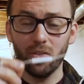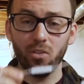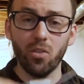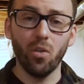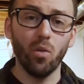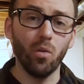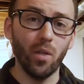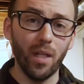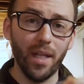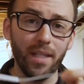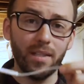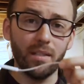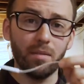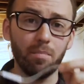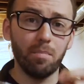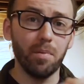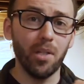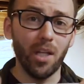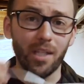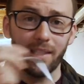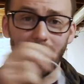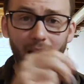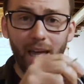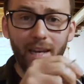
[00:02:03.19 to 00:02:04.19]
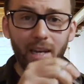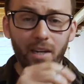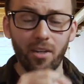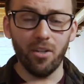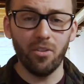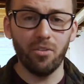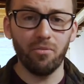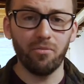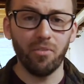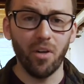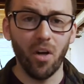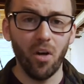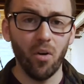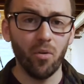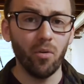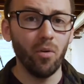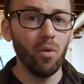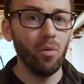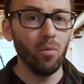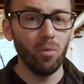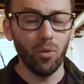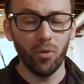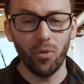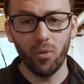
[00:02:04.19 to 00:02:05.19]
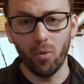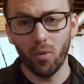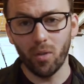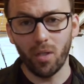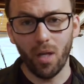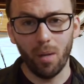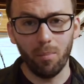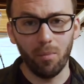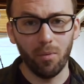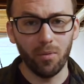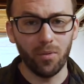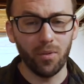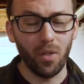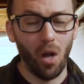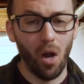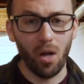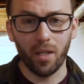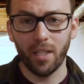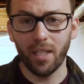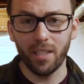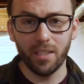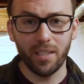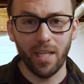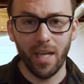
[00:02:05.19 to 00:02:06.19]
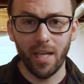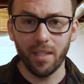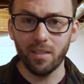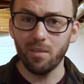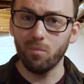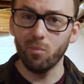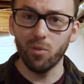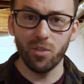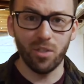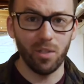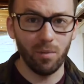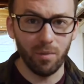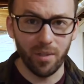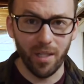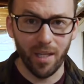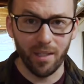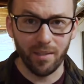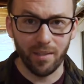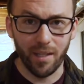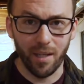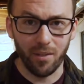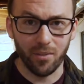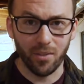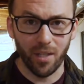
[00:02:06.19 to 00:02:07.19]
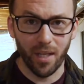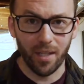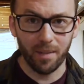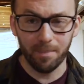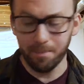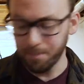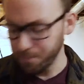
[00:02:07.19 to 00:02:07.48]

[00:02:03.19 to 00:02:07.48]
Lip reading: So let's plug that into the phone. We'll do a couple of talking tests and we'll see what that sounds like.